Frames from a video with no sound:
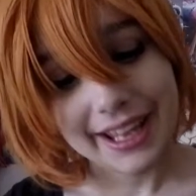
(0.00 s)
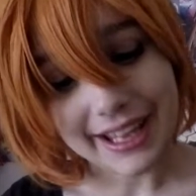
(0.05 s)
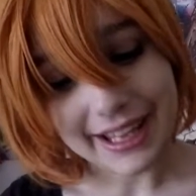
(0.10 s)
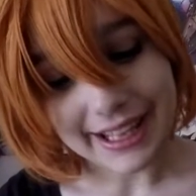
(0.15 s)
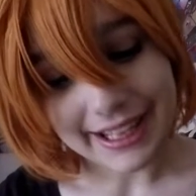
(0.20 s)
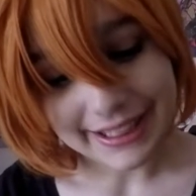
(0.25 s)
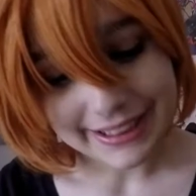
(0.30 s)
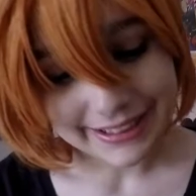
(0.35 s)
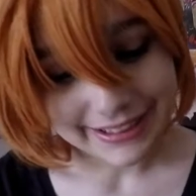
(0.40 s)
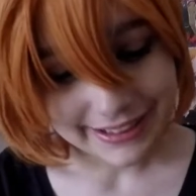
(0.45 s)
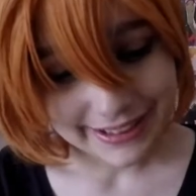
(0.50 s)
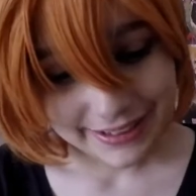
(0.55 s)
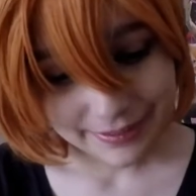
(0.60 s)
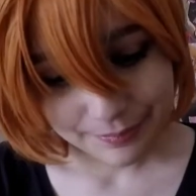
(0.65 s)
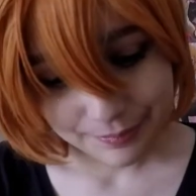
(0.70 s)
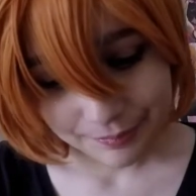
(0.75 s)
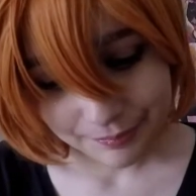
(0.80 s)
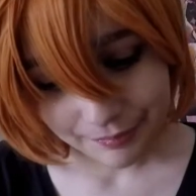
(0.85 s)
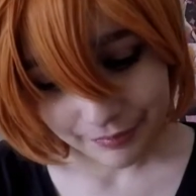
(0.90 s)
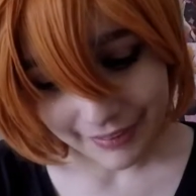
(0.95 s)
And
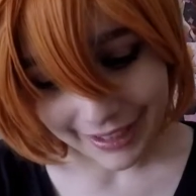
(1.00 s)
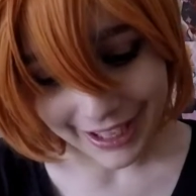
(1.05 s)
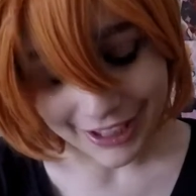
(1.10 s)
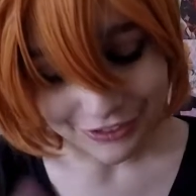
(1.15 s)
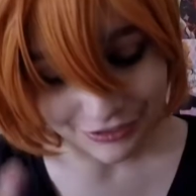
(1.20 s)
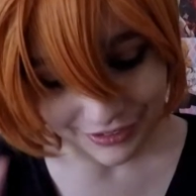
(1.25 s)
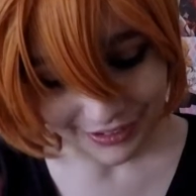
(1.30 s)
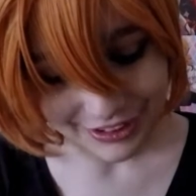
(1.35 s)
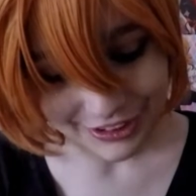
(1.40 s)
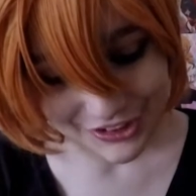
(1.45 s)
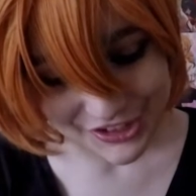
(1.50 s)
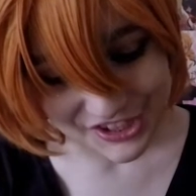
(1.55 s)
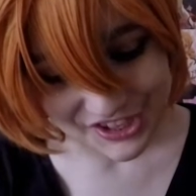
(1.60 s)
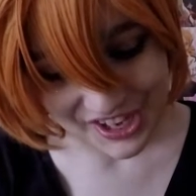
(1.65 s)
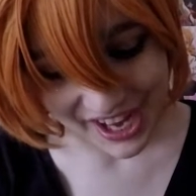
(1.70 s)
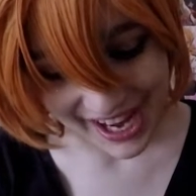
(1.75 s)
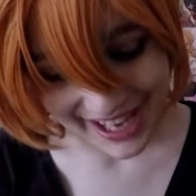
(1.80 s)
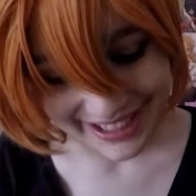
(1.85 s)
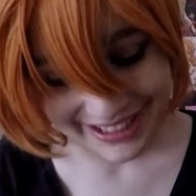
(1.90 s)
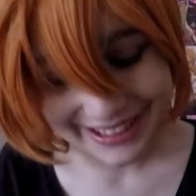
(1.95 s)
as for the
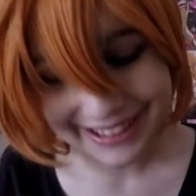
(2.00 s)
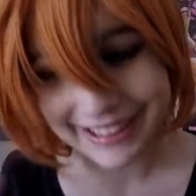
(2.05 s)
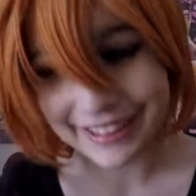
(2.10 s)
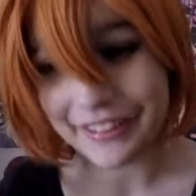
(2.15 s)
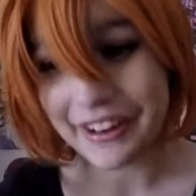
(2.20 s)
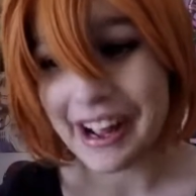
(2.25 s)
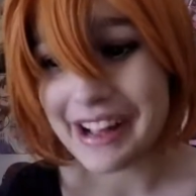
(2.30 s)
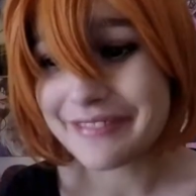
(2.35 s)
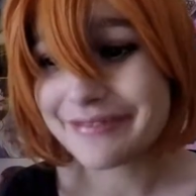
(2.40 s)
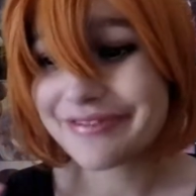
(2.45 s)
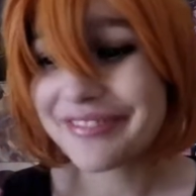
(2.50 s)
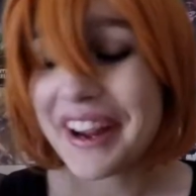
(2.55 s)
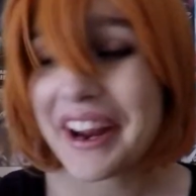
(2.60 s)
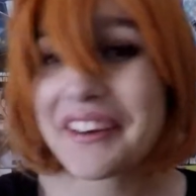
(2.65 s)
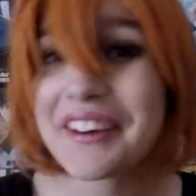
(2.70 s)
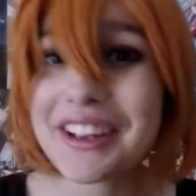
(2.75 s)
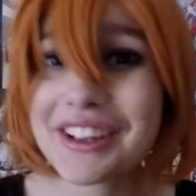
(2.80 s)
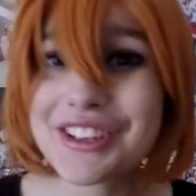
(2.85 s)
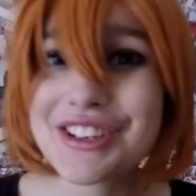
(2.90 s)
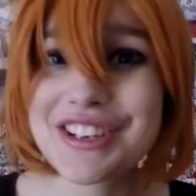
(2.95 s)
shade, there are
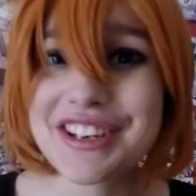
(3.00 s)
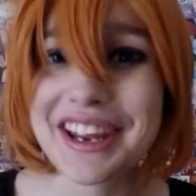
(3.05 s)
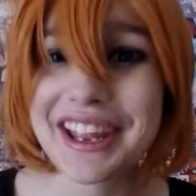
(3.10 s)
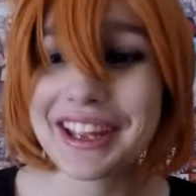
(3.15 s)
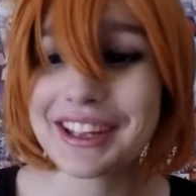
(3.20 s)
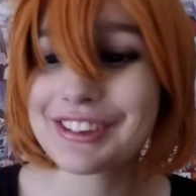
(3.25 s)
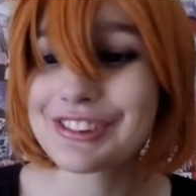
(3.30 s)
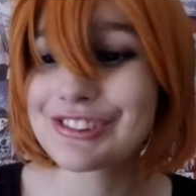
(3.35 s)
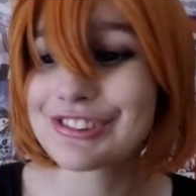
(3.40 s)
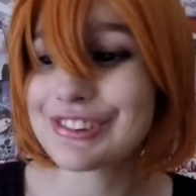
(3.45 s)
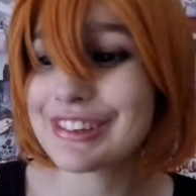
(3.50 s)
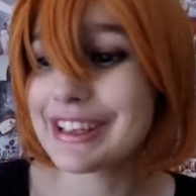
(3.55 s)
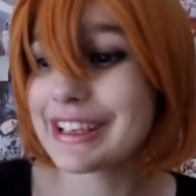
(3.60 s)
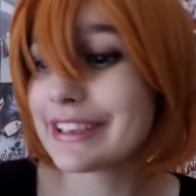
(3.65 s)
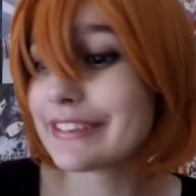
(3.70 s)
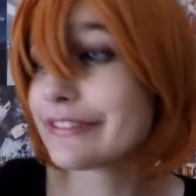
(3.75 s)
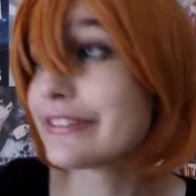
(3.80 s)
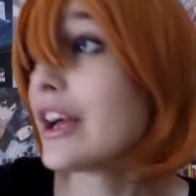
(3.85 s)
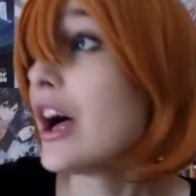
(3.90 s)
various shades of,